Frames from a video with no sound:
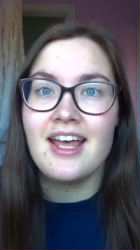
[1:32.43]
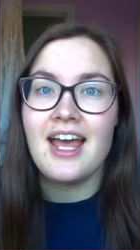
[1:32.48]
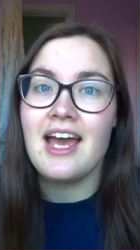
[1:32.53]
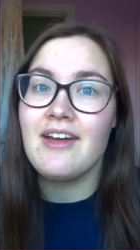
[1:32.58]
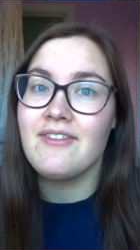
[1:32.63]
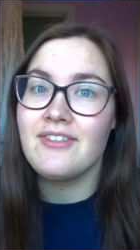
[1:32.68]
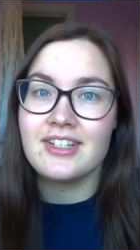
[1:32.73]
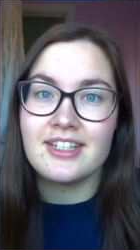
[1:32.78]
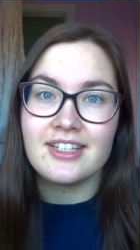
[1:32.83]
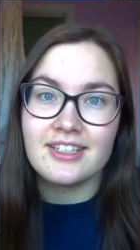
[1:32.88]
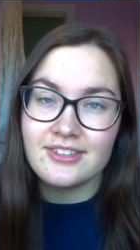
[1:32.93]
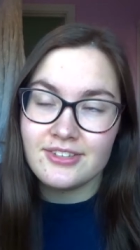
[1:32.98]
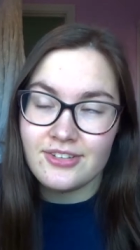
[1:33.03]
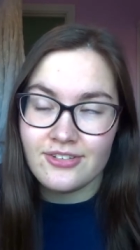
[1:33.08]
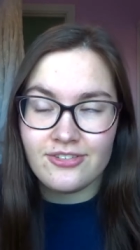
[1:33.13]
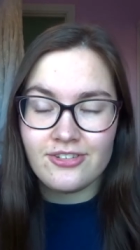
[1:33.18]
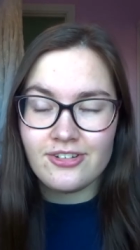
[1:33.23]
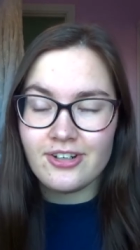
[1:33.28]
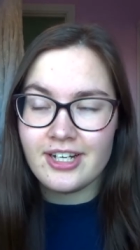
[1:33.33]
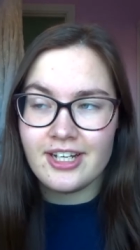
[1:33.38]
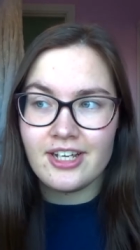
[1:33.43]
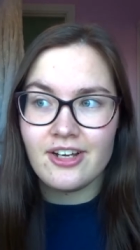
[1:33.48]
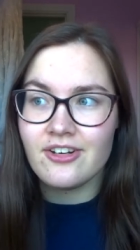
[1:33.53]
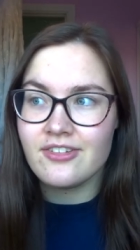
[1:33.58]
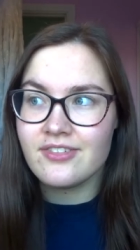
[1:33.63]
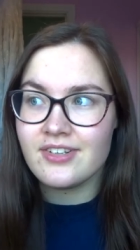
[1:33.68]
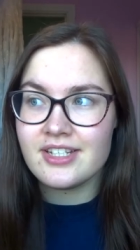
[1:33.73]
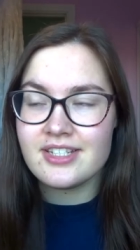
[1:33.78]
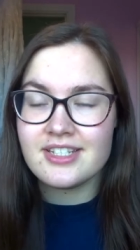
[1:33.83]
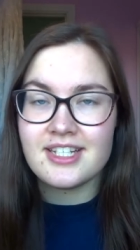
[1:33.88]
Everything's for free
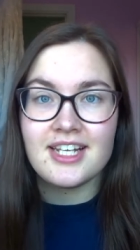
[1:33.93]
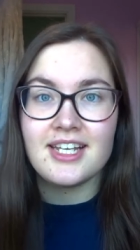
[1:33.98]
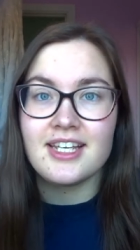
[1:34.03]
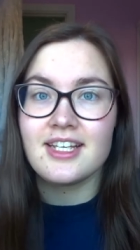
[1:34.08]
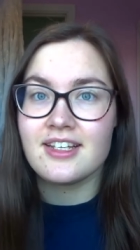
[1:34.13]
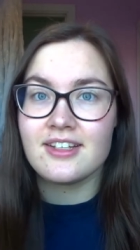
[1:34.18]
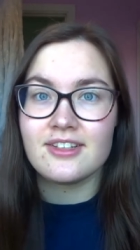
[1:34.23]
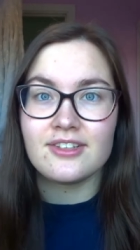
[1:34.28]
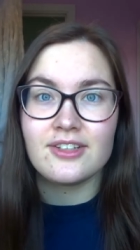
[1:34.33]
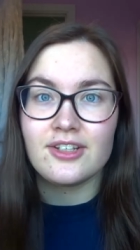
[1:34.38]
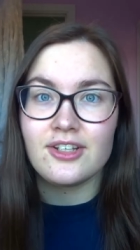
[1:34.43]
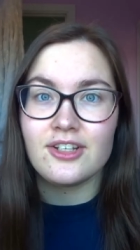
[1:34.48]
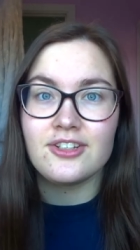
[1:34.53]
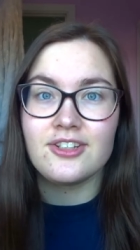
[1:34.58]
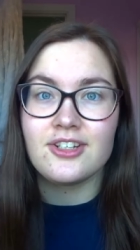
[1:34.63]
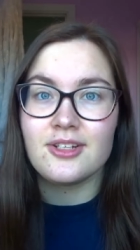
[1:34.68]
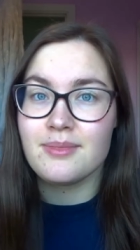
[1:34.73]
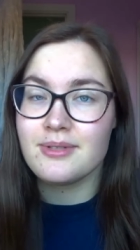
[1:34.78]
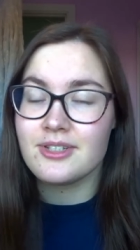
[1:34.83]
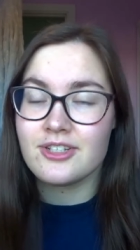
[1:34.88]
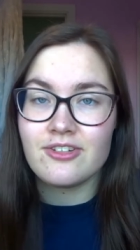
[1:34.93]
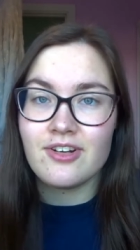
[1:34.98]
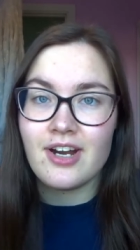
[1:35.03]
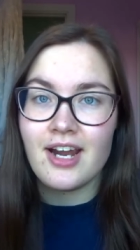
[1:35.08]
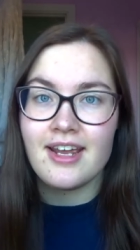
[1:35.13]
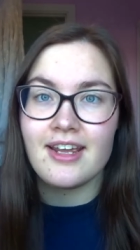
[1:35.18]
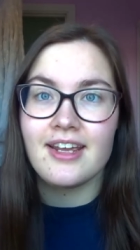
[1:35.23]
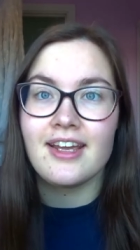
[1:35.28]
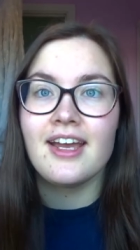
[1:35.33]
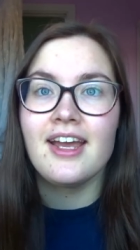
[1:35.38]
obviously because YouTube is
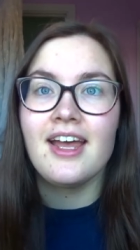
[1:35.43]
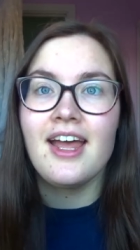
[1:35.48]
great.